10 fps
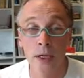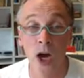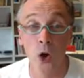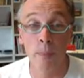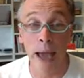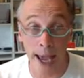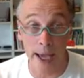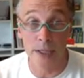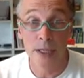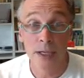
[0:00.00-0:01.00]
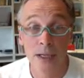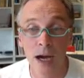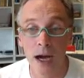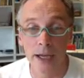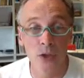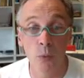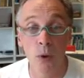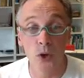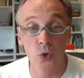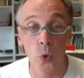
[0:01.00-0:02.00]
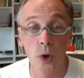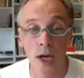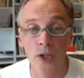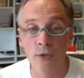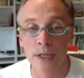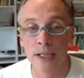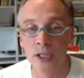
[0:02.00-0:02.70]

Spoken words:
go bad in almost all countries.